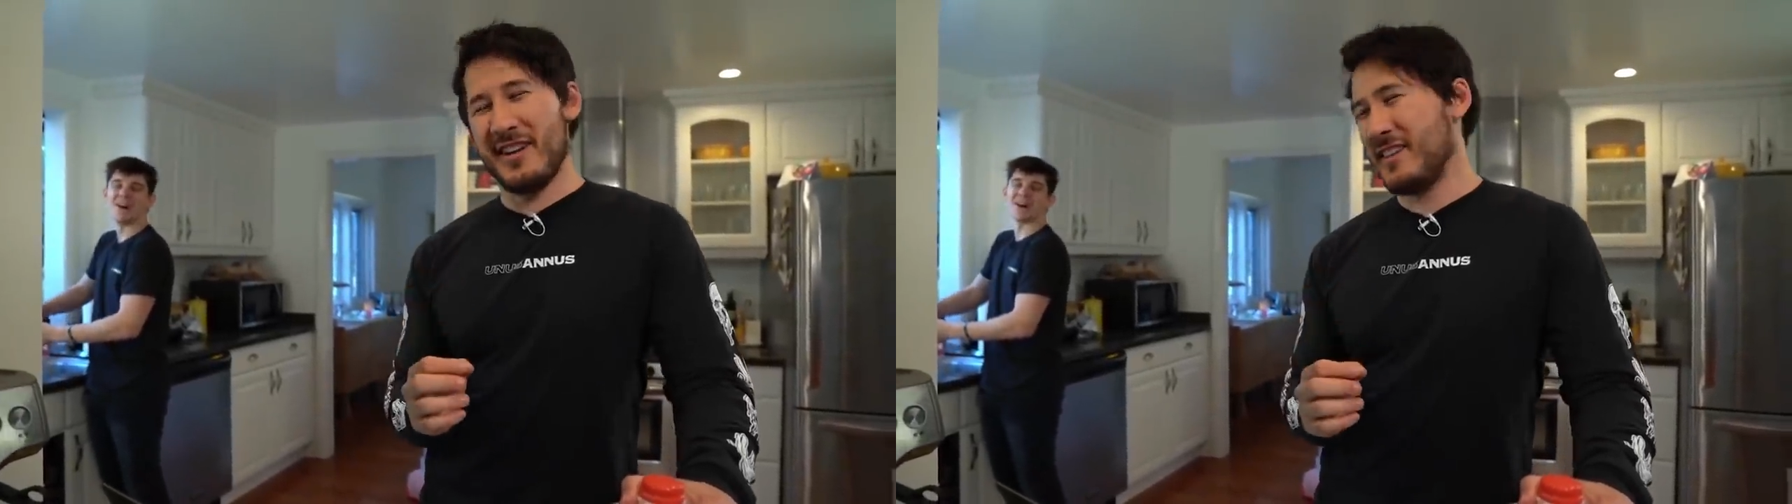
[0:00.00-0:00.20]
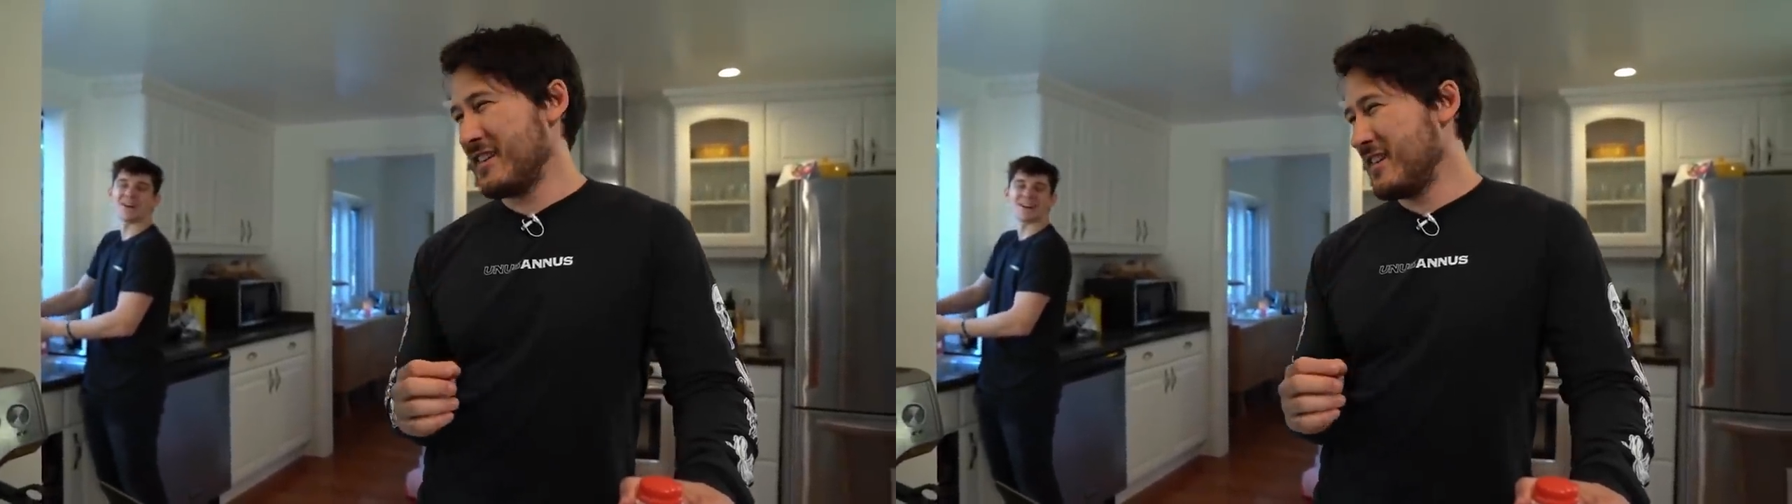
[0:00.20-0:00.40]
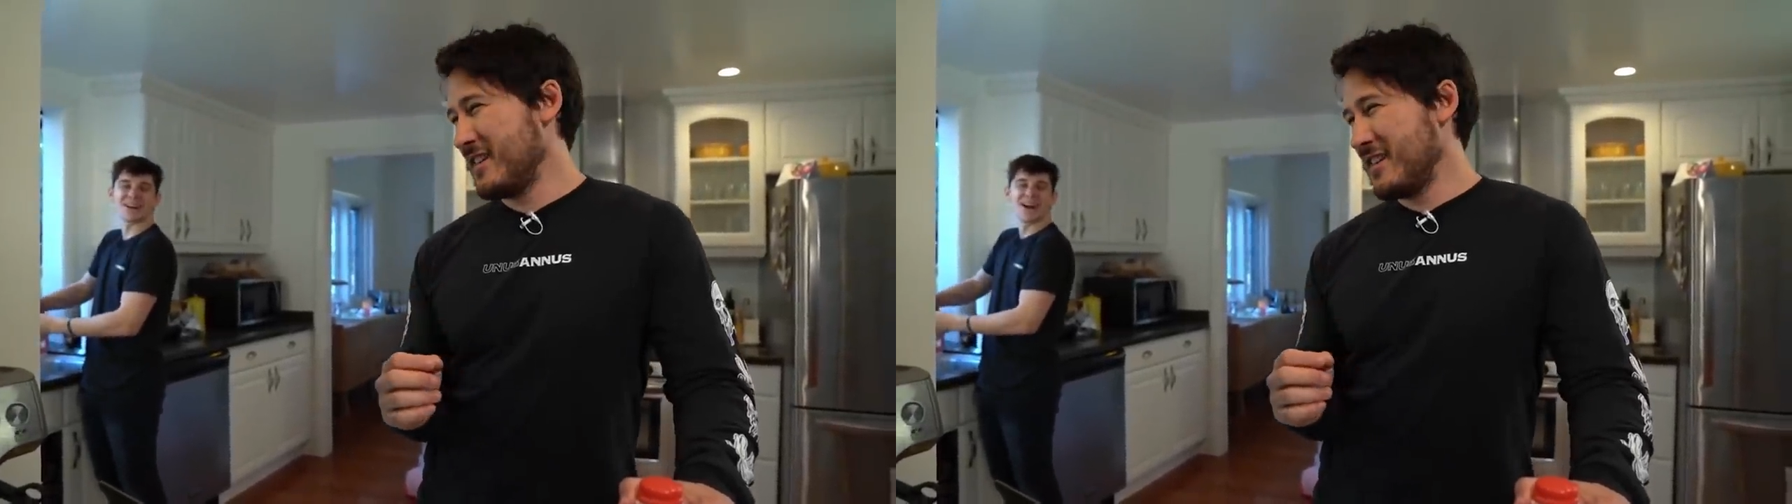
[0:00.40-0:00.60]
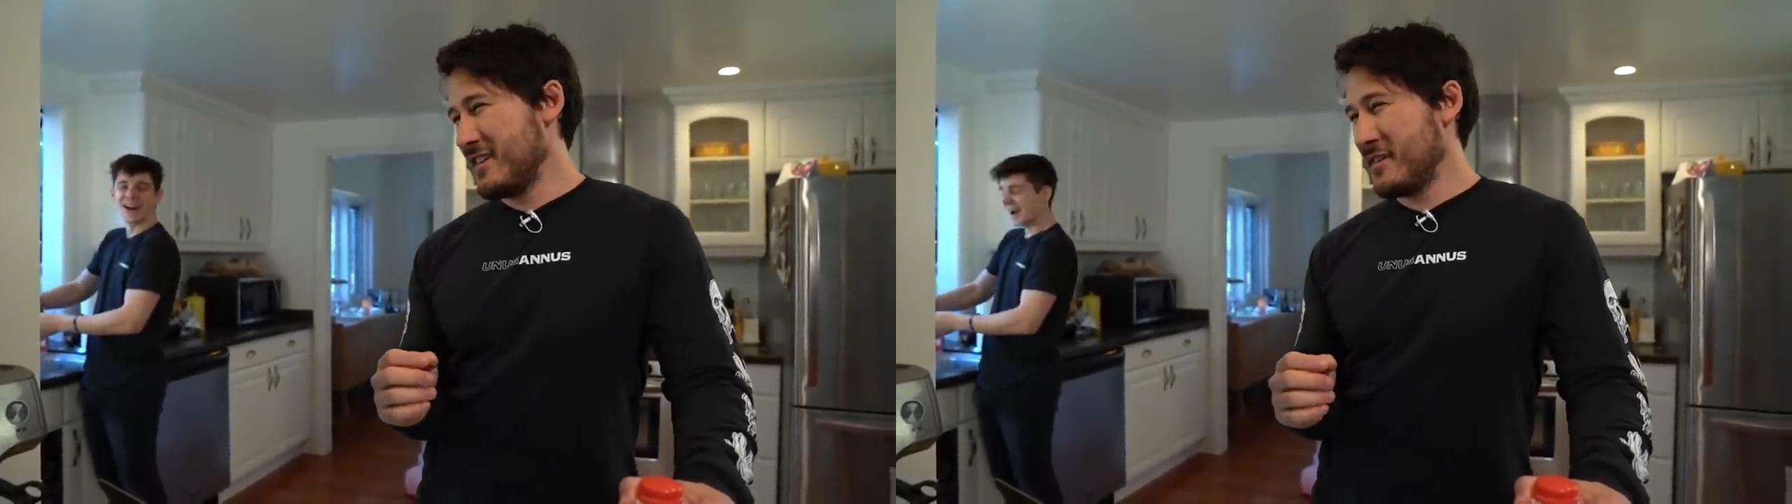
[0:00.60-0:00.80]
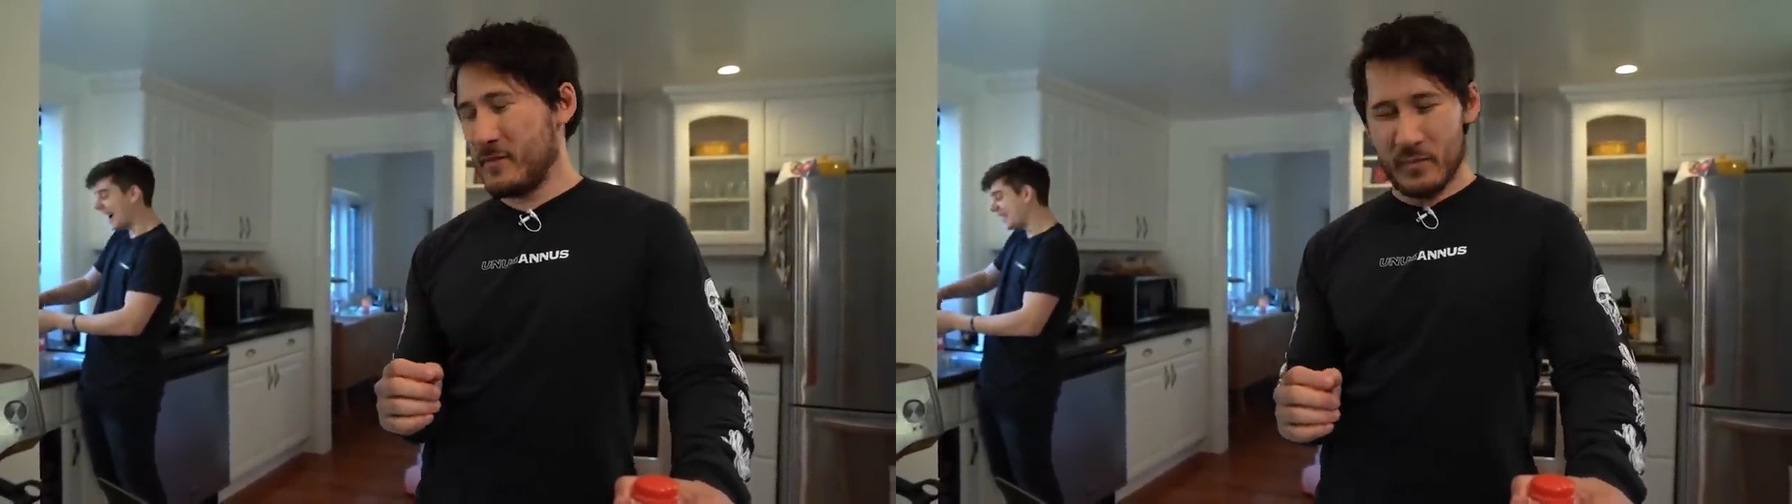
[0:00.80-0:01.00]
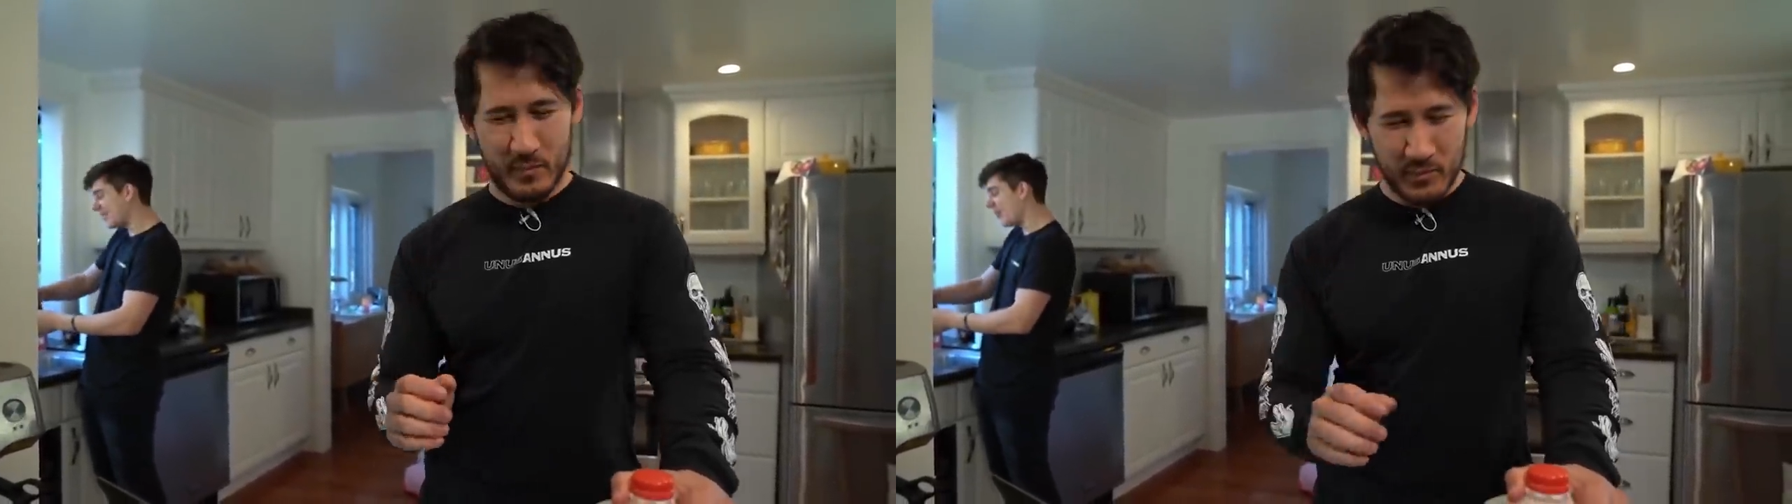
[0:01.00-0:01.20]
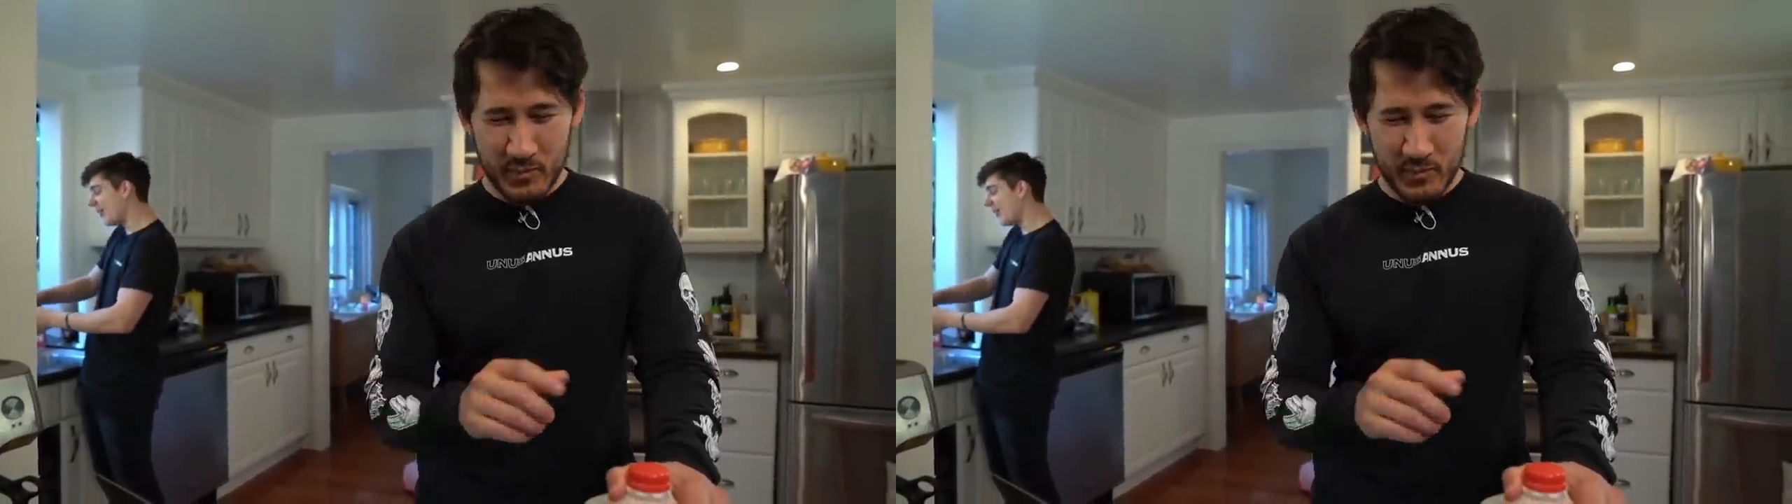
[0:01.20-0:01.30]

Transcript: Mark, I don't